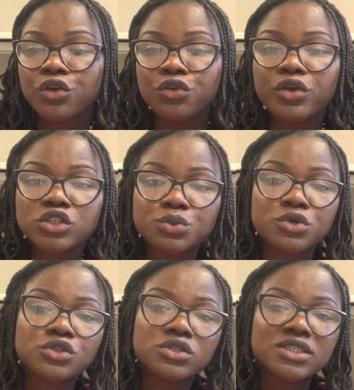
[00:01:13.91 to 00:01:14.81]
You are
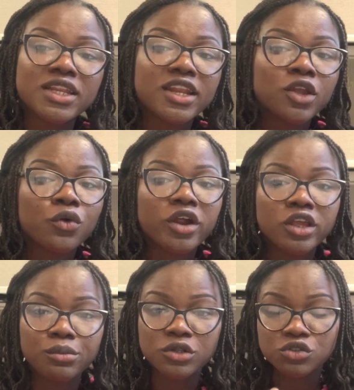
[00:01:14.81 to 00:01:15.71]
supposed to send an inquiry
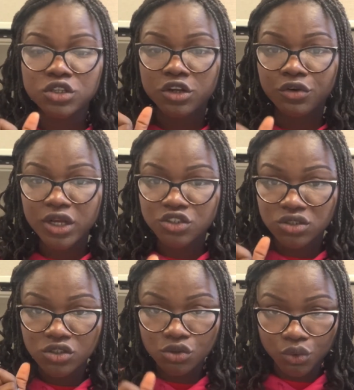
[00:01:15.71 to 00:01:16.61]
email to the
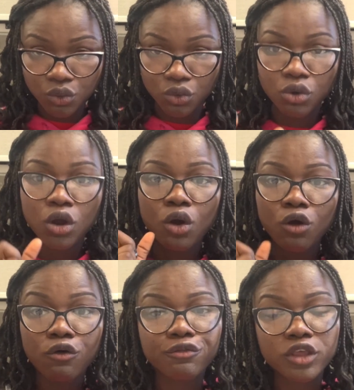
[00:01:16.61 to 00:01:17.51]
graduate school
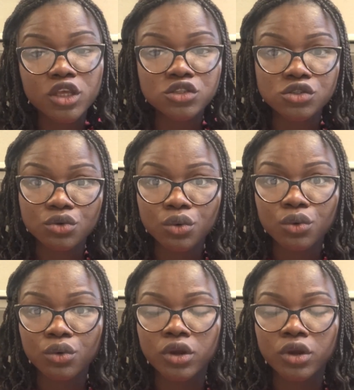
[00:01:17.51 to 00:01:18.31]
of each school,